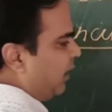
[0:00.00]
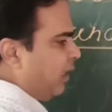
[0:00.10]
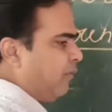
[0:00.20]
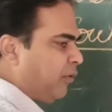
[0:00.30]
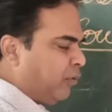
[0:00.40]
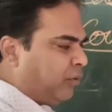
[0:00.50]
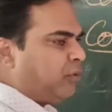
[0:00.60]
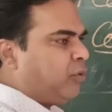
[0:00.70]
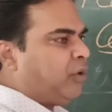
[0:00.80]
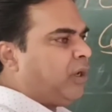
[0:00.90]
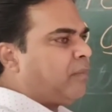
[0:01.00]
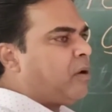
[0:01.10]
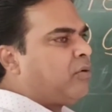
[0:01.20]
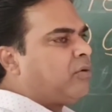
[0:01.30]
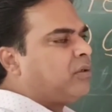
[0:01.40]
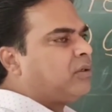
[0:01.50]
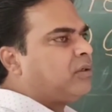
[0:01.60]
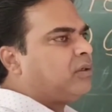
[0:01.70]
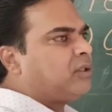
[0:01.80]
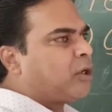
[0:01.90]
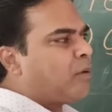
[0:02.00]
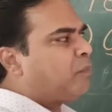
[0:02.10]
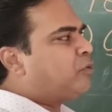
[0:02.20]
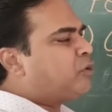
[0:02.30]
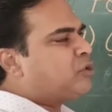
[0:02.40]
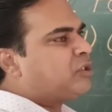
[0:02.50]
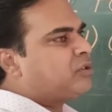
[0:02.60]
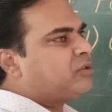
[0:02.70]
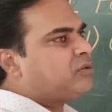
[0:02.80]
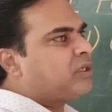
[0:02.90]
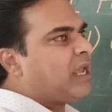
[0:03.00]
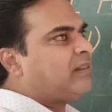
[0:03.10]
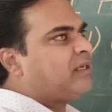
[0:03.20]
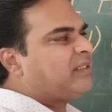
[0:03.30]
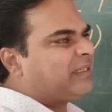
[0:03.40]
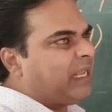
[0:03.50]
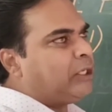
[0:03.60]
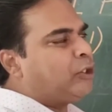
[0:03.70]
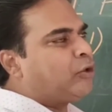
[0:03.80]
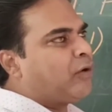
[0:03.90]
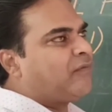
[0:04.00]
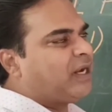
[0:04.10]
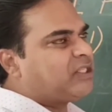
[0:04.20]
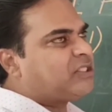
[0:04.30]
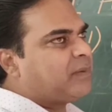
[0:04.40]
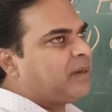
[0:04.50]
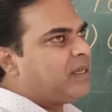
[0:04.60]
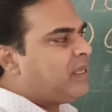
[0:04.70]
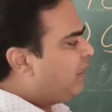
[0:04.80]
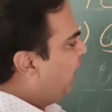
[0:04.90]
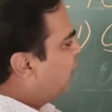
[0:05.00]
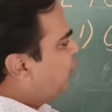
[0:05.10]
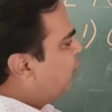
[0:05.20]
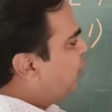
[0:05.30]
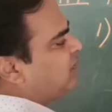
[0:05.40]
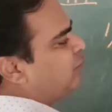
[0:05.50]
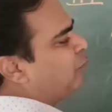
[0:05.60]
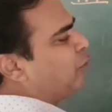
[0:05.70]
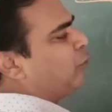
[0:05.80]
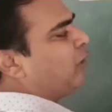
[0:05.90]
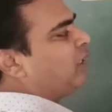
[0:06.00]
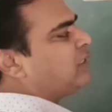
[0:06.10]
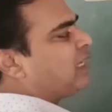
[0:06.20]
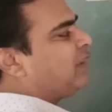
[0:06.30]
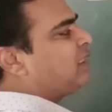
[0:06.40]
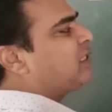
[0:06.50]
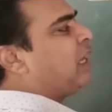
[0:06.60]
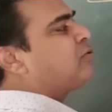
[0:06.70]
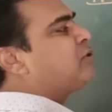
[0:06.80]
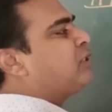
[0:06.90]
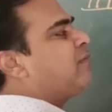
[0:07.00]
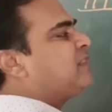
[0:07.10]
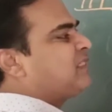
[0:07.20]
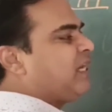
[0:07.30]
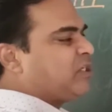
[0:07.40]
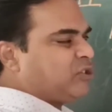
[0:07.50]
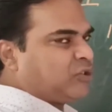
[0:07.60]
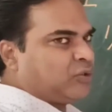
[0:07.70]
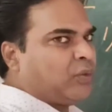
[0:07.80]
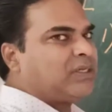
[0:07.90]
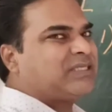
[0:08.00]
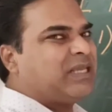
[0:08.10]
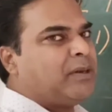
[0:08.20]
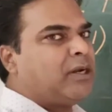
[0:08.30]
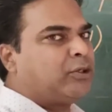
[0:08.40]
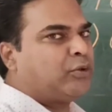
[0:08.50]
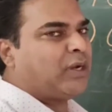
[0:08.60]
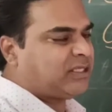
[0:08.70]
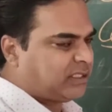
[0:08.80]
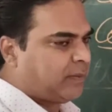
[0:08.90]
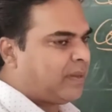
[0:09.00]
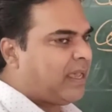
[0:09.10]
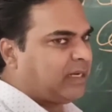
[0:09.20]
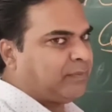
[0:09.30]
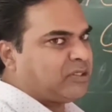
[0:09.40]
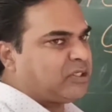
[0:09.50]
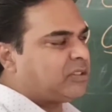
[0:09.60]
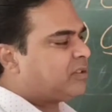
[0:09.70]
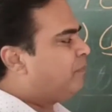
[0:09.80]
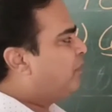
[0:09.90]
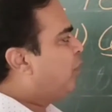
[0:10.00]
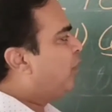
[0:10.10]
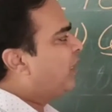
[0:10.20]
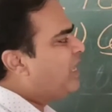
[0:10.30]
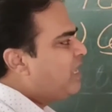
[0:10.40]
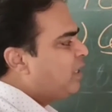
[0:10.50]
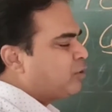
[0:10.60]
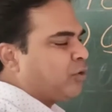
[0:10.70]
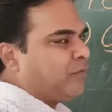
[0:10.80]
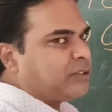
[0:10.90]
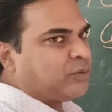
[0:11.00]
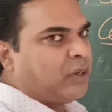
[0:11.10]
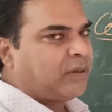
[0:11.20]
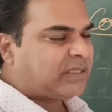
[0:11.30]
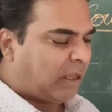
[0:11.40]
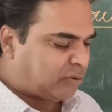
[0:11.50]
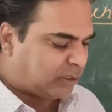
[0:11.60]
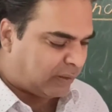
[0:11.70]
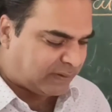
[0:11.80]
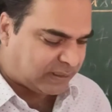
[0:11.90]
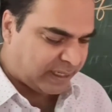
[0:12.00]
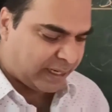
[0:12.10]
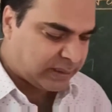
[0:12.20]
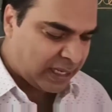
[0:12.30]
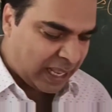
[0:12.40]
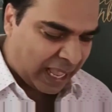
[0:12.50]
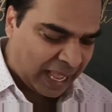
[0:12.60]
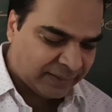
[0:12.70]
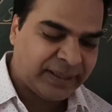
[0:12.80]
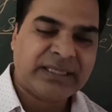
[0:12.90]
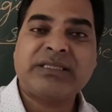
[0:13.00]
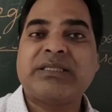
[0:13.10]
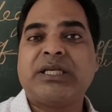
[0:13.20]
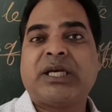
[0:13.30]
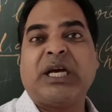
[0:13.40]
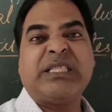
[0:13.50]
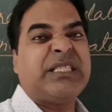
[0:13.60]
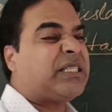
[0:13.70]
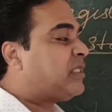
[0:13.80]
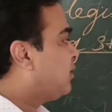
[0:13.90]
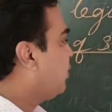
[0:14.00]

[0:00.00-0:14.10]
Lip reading: If you know about the composition and the tenure of Rajya Sabha, it will be easy for you to understand this. Council of States was similar to Rajya Sabha at present. Okay, so first one was Council of States, and this consisted